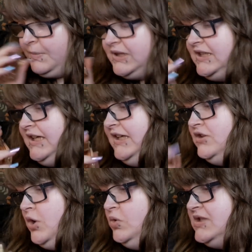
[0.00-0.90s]
But the
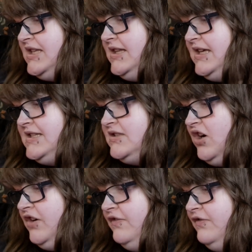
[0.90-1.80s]
notes in this
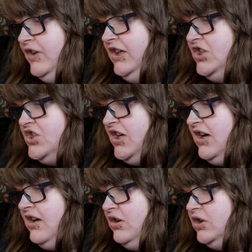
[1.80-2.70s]
are
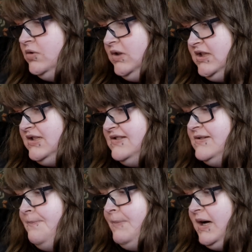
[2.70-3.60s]
freesia,
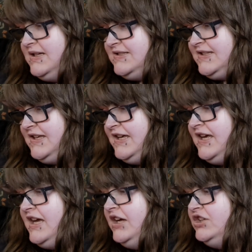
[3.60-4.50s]
lotus, musk,
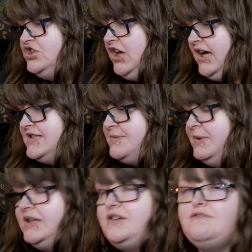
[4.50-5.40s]

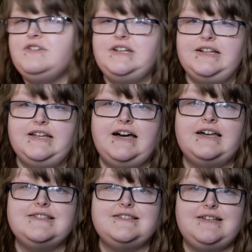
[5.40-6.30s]
jasmine, vanilla,
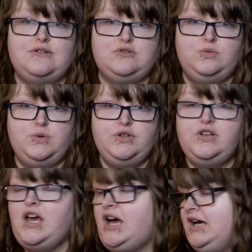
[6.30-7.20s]
and sandalwood.
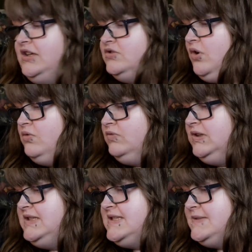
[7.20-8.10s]
I don't
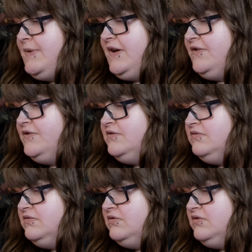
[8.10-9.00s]
really smell
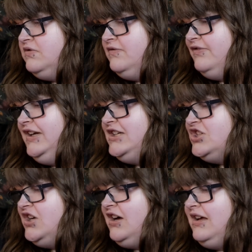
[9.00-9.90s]

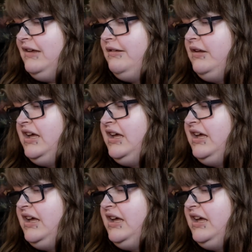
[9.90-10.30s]
freesia.